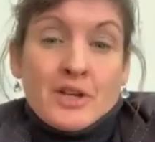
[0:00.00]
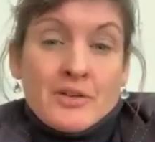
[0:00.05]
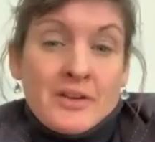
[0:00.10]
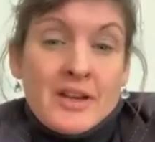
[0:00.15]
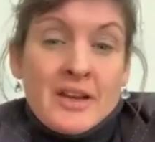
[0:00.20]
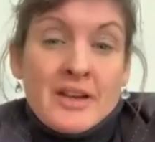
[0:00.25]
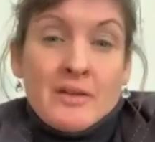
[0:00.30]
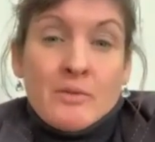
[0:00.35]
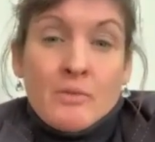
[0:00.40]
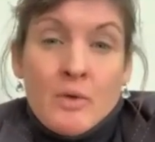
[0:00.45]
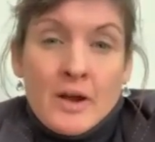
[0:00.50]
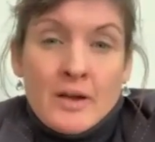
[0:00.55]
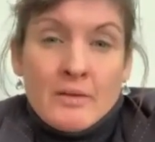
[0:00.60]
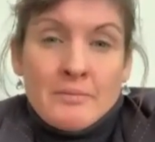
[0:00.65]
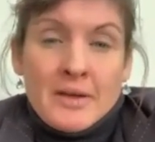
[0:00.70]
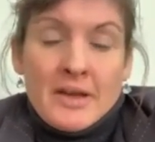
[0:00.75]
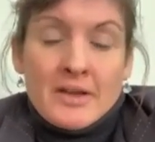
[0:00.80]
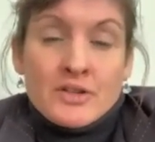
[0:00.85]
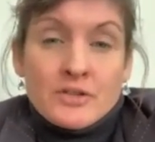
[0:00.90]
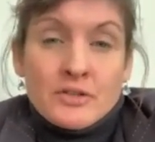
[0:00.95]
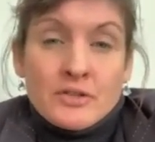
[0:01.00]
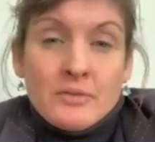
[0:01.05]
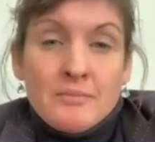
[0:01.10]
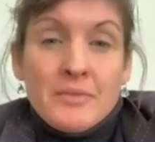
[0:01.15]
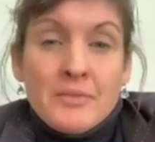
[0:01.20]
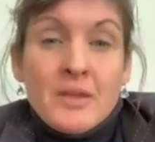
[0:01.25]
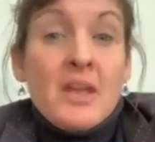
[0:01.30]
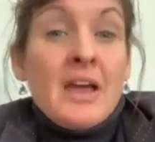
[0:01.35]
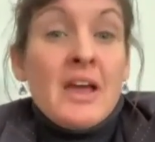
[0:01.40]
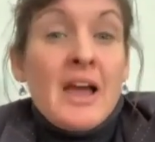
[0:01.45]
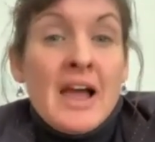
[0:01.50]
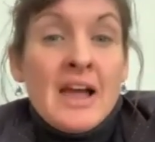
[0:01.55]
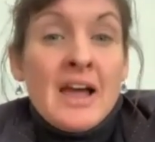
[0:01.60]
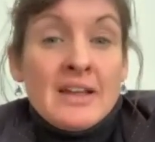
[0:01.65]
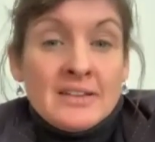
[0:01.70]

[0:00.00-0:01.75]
create a 1 bedroom, at